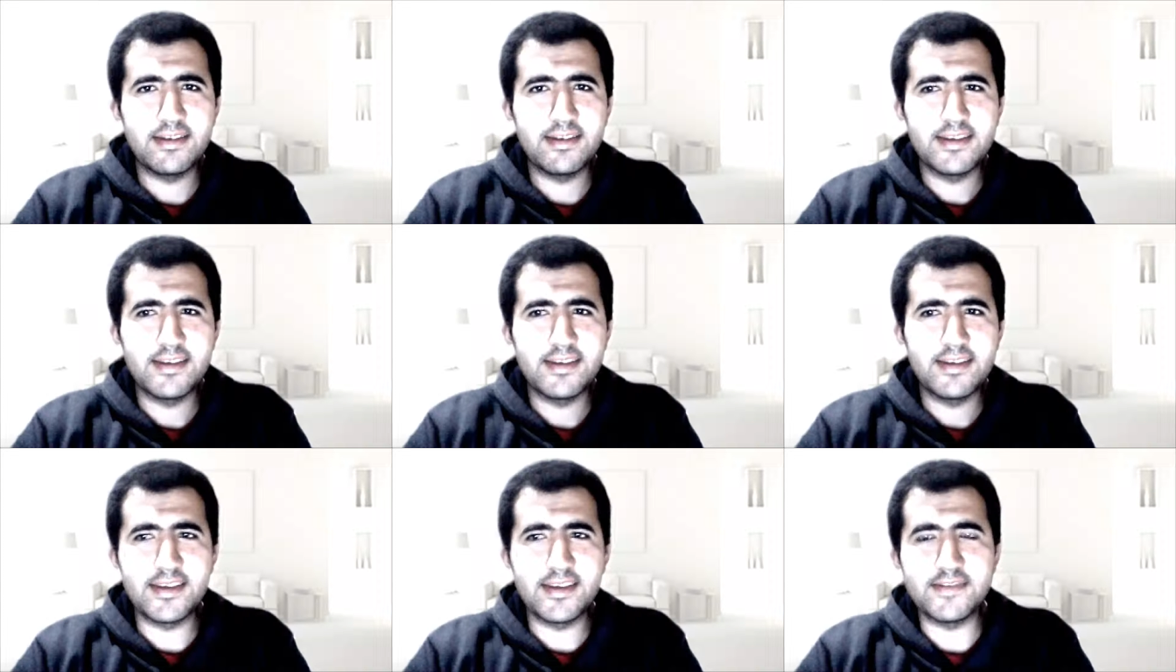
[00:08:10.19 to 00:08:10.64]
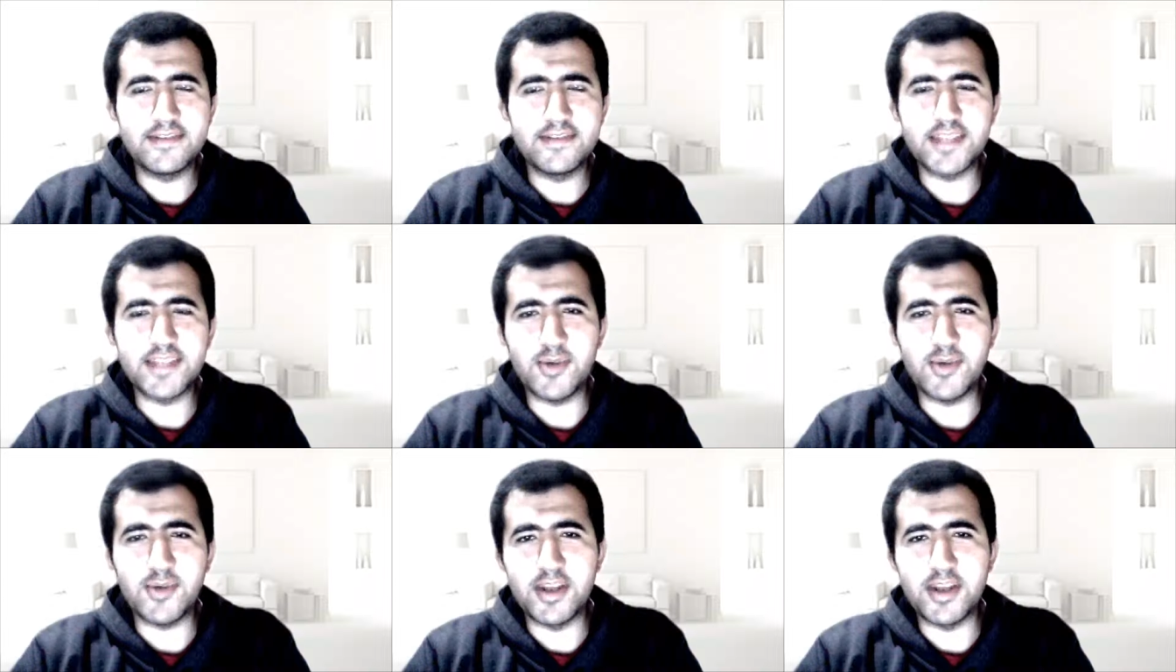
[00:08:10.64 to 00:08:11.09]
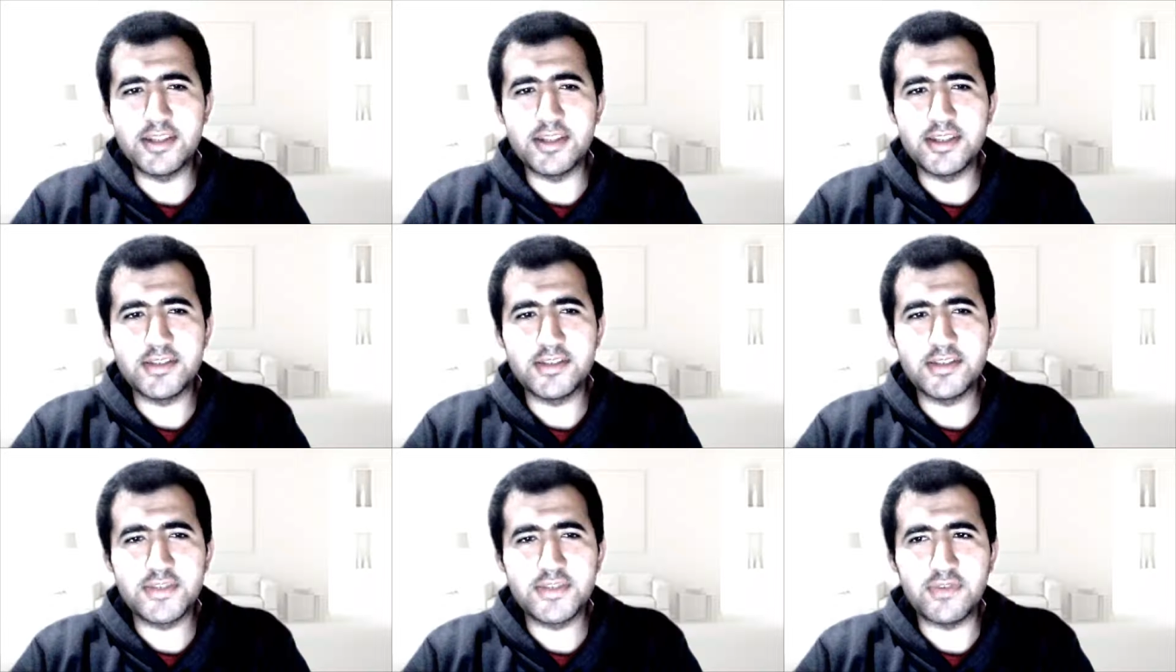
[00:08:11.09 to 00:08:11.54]
If someone is
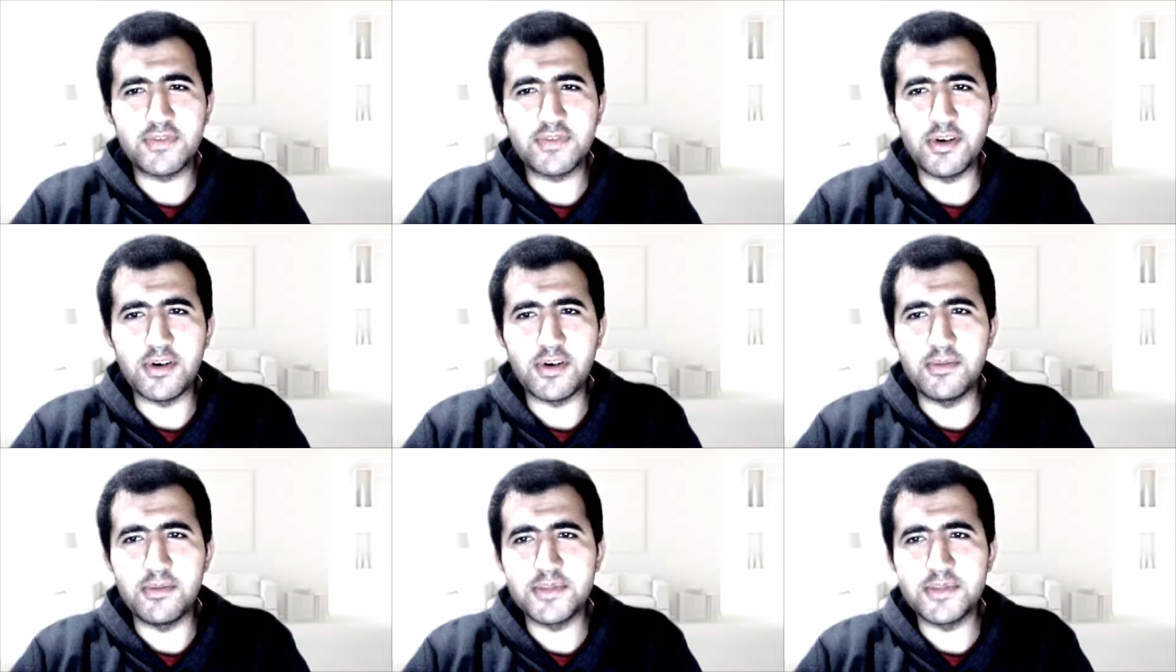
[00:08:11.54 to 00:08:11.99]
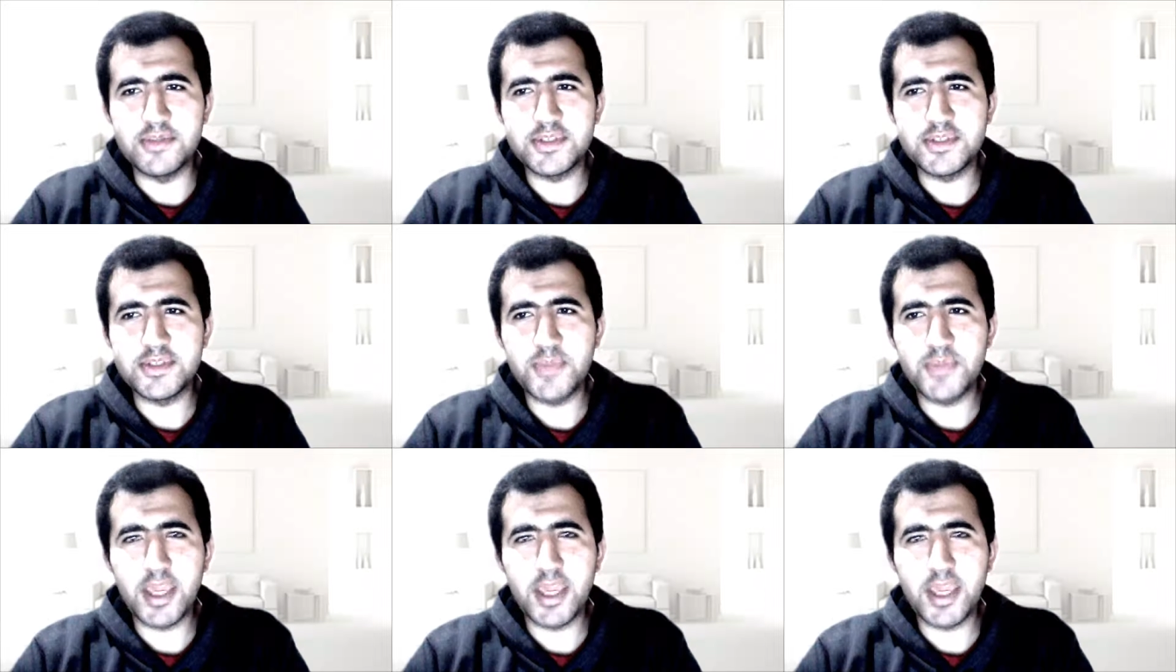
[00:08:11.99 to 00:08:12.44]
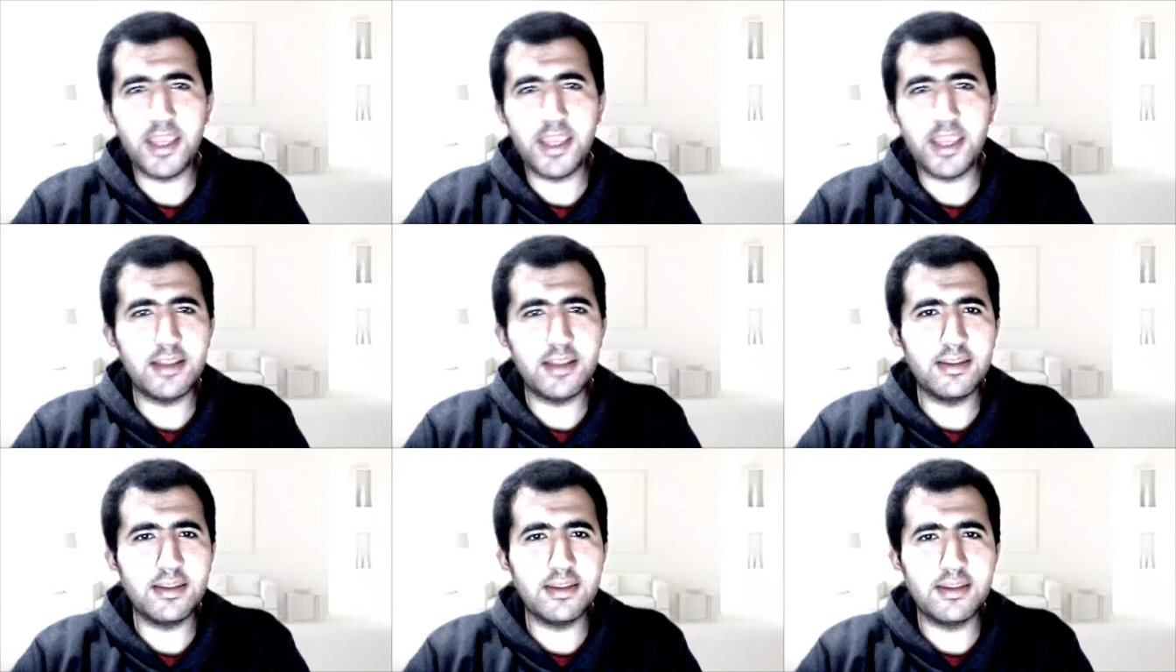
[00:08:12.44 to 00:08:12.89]
from Spain
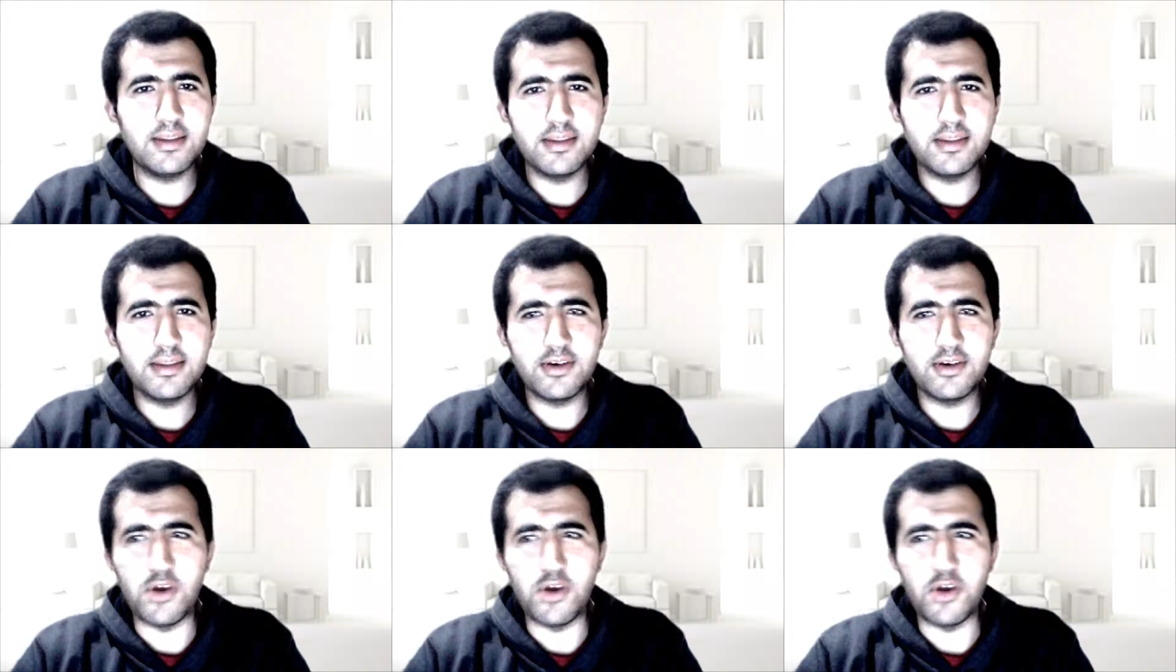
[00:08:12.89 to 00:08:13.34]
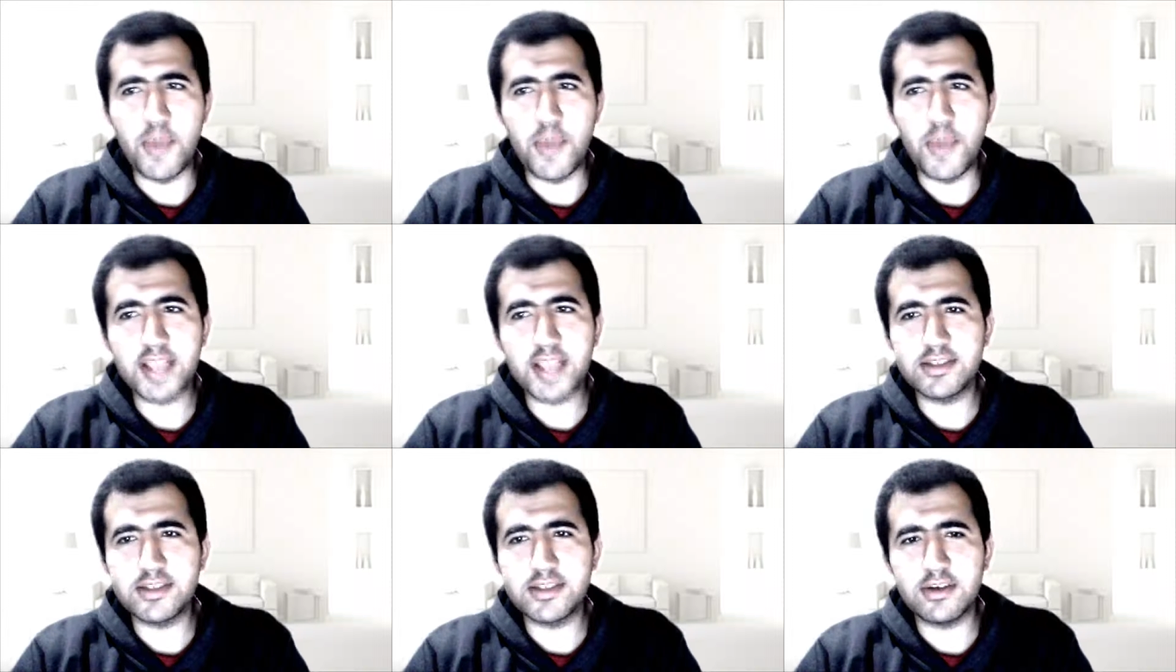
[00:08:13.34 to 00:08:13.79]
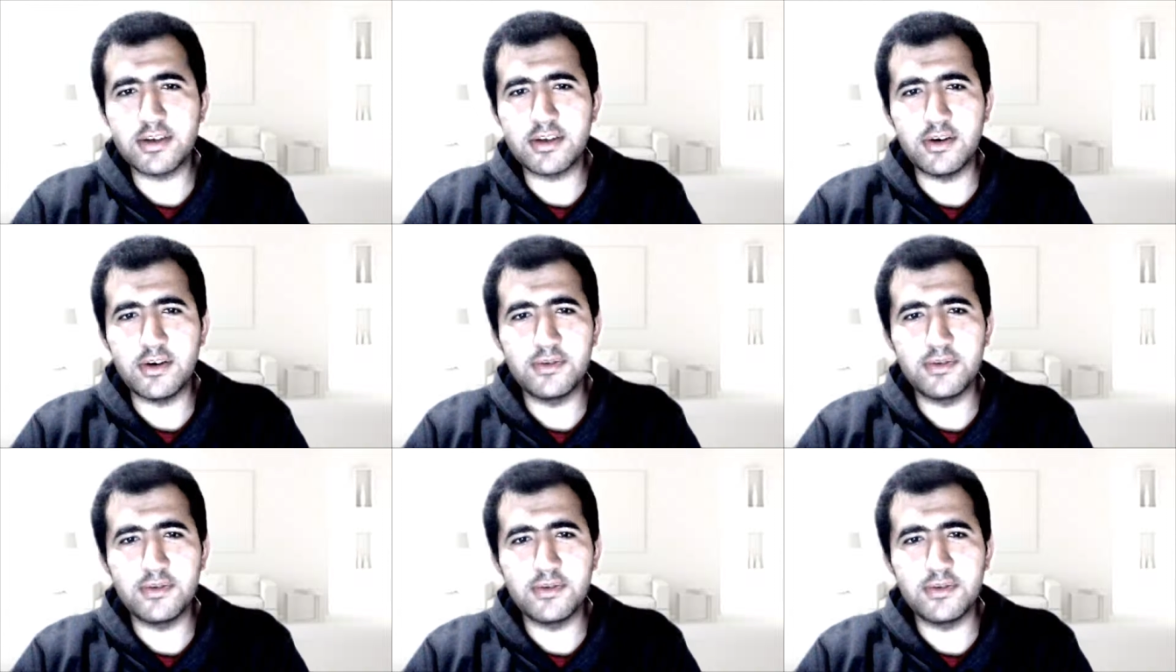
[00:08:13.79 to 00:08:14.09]
or Mexico,